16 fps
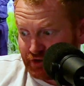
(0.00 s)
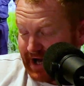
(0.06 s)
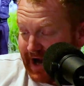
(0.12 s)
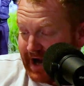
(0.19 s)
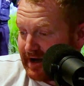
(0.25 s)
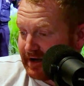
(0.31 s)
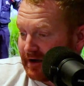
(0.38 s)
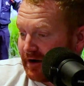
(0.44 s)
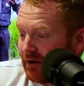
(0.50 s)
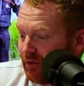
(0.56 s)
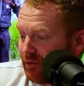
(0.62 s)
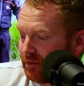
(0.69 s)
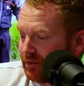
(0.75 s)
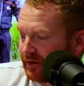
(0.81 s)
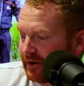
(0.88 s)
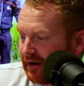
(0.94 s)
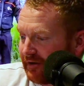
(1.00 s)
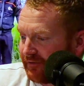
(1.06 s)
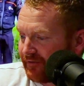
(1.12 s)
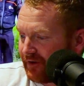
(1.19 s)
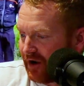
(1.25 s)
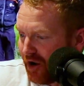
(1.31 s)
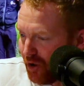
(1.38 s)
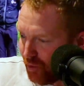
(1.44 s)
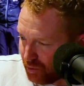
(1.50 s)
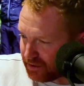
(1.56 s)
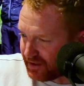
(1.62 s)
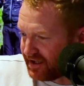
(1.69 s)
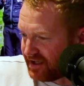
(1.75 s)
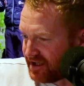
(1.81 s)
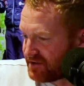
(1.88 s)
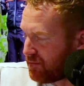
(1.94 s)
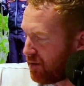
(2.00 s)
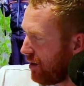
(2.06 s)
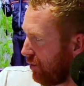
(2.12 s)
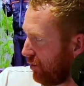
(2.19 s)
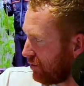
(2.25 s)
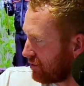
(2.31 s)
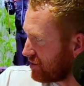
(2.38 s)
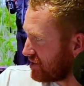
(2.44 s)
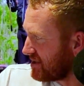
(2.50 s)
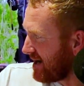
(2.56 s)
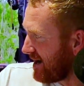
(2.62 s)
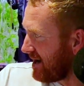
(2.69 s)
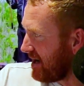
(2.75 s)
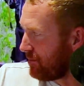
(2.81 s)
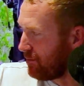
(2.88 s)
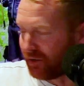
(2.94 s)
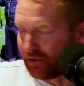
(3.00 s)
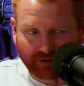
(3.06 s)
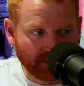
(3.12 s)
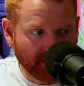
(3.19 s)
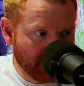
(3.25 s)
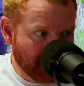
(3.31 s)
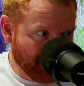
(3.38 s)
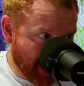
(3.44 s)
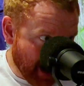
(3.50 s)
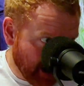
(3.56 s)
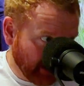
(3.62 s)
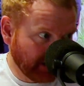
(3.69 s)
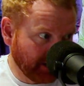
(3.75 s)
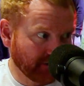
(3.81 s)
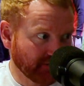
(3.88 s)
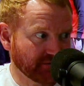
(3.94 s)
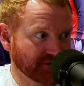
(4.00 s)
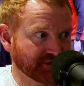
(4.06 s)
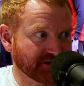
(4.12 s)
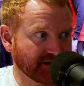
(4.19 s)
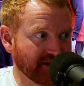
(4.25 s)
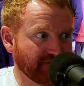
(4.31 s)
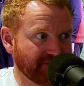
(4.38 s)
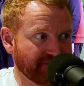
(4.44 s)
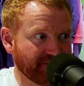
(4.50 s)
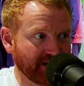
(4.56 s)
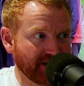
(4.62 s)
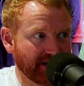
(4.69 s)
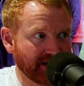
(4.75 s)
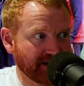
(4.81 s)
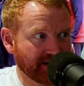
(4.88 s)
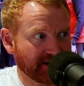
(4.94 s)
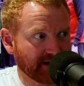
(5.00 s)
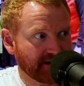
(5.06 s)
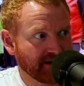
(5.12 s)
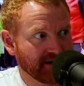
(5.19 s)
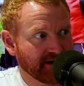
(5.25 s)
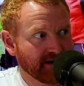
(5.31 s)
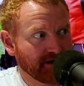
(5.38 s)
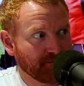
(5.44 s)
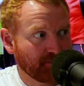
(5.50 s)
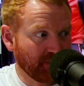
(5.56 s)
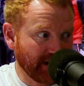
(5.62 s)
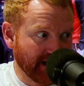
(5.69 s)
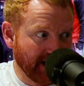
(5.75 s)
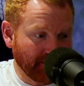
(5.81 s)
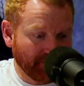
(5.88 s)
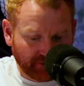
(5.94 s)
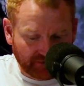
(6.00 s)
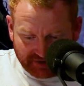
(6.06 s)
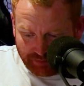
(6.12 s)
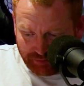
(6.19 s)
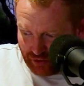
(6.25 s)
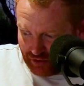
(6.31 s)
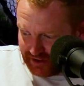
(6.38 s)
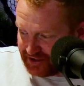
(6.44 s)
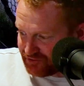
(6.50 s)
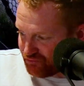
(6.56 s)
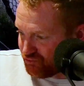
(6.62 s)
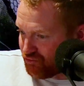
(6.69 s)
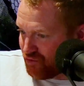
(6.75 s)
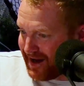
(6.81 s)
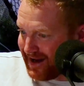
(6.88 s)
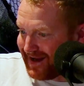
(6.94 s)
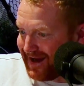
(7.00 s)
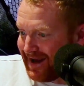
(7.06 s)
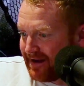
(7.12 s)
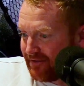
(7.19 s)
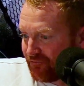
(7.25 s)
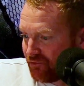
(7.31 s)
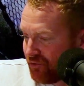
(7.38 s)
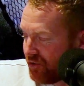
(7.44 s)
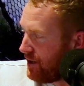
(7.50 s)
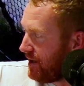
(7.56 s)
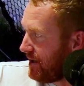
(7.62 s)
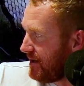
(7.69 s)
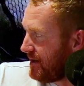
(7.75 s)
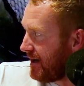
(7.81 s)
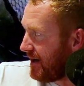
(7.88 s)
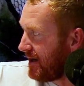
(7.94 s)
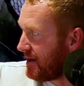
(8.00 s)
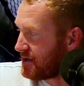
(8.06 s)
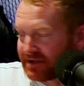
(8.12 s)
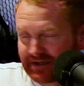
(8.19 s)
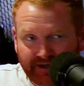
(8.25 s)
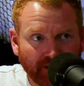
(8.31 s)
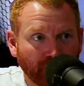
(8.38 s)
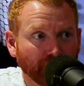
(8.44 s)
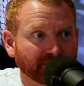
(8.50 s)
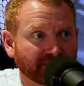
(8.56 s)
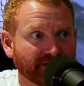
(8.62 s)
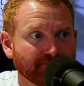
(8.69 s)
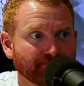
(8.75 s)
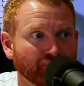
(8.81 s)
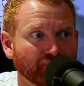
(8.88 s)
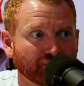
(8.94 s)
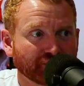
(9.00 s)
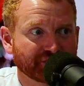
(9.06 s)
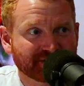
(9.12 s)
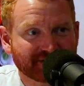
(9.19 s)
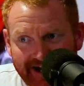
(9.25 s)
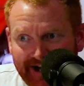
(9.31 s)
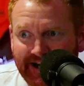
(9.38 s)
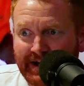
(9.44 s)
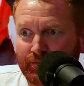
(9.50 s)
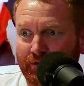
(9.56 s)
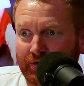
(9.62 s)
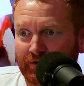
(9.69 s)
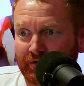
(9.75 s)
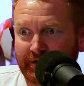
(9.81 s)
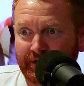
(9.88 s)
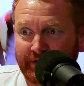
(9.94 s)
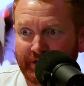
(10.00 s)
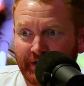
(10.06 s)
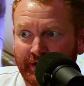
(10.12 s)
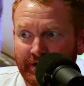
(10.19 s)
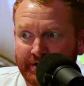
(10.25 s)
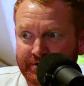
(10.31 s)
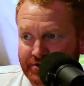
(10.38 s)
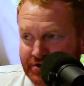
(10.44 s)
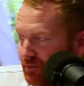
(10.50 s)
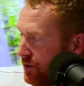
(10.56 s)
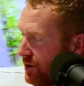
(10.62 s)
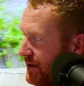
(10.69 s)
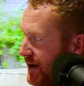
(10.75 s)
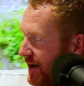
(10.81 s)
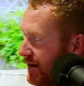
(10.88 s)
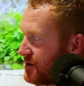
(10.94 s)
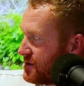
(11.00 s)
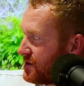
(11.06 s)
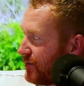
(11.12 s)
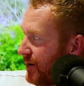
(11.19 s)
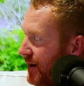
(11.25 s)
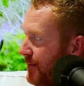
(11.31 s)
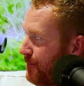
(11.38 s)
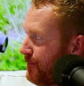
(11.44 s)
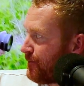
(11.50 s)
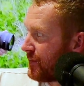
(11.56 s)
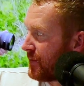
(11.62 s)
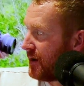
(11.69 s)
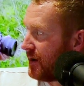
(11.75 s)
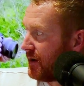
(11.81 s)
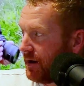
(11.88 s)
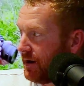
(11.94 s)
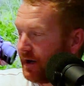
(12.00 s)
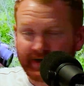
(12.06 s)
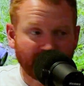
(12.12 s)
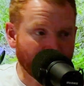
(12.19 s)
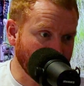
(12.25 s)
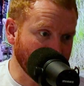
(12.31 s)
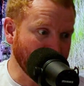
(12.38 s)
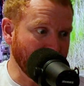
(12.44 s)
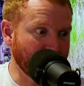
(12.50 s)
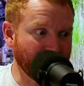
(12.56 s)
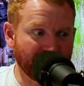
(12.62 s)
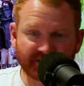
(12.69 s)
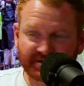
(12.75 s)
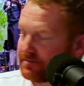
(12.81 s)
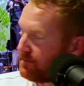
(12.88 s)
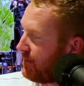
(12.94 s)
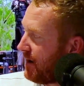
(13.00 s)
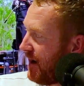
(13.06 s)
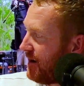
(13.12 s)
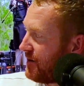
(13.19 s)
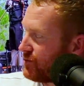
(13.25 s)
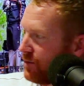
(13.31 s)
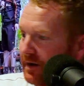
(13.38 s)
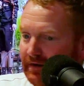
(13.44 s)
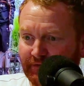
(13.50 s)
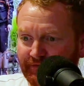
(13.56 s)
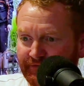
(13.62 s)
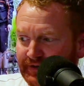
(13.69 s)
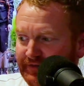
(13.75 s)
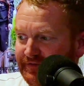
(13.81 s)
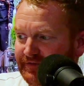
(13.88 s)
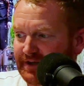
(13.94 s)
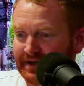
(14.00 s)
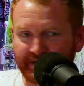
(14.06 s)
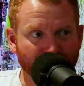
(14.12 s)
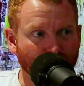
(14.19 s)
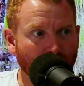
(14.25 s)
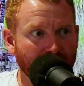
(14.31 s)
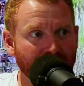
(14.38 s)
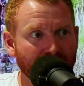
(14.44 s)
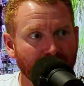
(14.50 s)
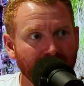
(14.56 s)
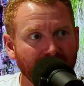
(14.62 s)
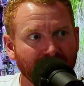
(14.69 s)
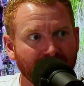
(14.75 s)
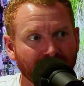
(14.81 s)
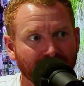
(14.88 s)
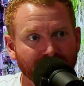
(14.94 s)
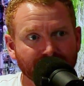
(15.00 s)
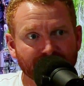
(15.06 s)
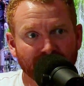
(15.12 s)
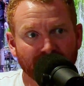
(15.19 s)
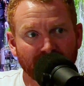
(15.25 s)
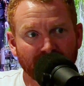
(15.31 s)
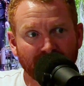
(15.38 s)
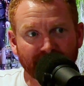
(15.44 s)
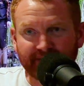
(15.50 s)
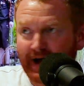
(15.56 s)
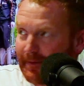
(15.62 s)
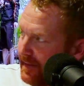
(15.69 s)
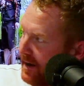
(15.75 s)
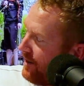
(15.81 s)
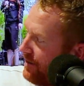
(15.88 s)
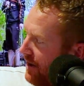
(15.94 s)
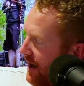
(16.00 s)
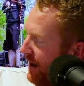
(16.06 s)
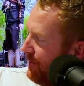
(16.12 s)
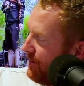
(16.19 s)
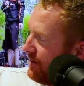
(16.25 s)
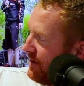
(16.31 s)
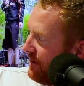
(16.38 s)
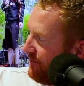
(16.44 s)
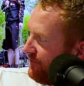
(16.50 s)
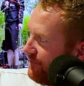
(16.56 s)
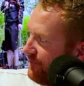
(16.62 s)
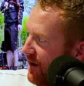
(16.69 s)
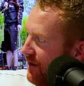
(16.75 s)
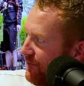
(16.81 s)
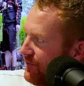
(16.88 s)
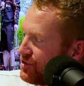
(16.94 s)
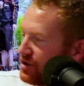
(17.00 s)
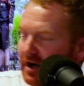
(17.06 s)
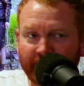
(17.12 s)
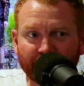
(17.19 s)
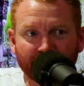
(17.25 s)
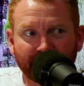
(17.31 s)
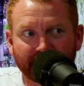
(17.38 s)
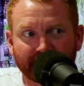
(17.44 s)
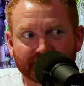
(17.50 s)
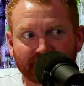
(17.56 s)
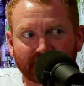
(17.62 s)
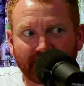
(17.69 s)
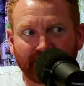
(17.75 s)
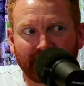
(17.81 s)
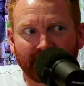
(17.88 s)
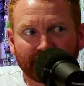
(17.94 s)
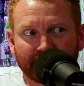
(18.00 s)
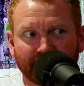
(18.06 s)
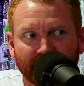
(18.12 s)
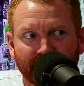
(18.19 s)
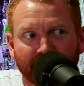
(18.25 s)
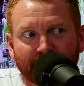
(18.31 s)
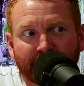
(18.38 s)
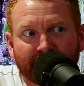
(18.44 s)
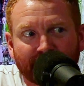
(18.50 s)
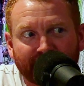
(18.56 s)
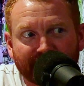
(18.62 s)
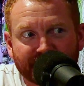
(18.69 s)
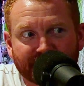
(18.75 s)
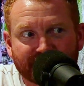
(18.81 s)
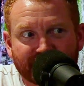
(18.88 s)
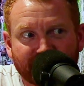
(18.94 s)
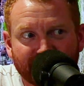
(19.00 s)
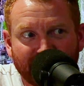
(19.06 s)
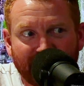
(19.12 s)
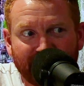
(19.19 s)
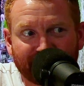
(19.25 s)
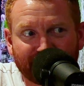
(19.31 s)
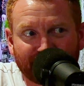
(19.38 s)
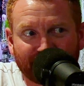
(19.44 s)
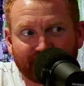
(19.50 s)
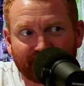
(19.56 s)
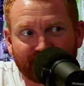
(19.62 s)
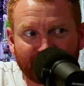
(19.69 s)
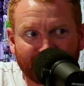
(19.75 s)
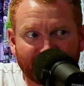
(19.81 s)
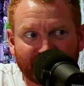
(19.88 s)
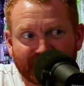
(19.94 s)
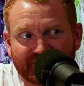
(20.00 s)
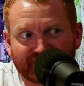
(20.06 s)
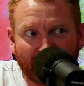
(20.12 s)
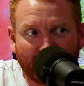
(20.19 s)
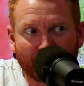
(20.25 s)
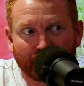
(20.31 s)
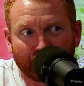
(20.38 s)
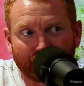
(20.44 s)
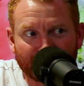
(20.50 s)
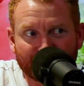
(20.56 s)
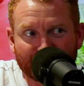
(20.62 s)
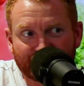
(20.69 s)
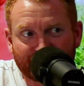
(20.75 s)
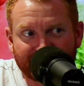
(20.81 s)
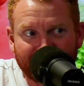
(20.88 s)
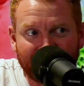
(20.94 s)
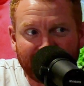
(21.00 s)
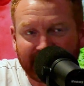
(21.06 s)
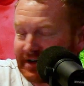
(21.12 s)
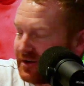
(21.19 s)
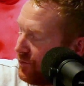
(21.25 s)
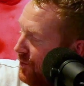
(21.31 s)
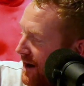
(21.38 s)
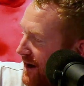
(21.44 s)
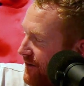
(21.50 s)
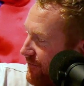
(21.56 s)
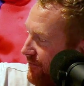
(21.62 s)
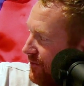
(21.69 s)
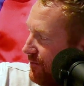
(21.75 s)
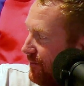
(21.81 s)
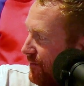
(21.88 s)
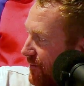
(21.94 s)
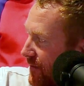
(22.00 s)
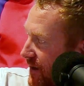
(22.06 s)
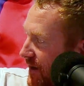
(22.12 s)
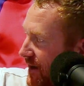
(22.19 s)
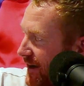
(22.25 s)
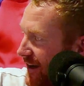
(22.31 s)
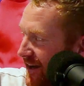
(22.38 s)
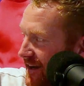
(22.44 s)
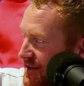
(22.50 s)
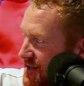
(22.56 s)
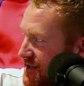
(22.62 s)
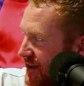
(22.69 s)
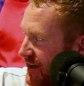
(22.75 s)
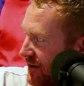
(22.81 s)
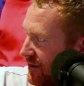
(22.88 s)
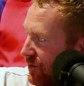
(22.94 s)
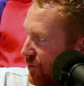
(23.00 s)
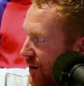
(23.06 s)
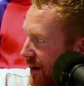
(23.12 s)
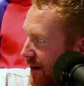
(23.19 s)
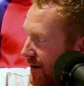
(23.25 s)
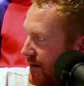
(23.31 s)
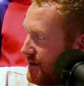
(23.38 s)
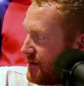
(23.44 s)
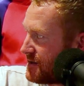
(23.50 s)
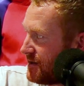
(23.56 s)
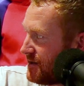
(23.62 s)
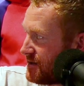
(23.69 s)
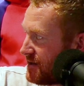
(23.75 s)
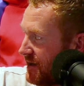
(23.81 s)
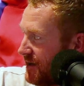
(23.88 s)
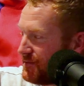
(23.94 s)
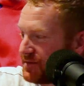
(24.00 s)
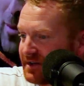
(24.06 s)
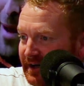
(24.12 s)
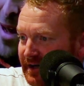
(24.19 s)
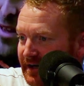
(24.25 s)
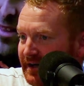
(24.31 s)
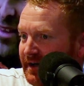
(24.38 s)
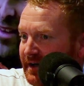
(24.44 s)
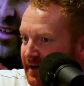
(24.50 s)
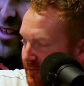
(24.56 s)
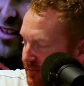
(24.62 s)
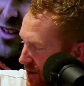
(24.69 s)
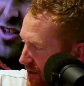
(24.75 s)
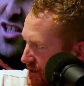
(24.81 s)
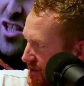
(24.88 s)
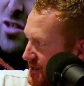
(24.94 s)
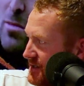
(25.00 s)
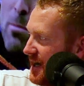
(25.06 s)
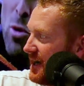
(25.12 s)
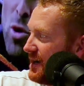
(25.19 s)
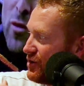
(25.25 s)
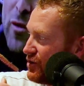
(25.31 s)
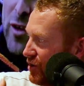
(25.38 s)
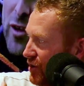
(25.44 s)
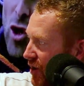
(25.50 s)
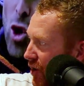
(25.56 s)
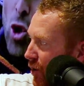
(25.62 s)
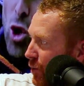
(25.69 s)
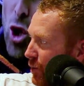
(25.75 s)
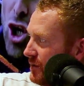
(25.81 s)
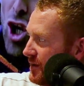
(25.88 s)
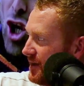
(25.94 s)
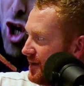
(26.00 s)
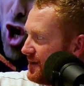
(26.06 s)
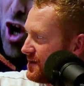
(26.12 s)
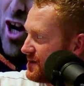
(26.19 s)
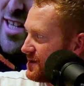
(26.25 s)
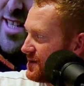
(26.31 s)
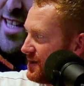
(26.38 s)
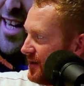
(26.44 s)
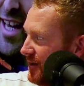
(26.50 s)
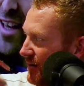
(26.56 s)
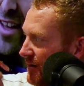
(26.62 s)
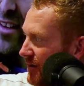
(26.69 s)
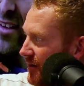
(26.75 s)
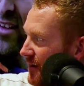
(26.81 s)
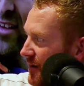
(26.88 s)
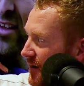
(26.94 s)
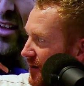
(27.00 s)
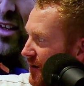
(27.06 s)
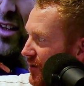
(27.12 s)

taken a hold of, holding his pole stable, accuracy of feeding, being able to put his rig in really nicely and hold it more stable than someone next to him, and he beats them by 12, 15, 20 pound, that might not happen if overshotted rigs are allowed, because there's so much taken away from it skill-wise in terms of presentation, holding it still,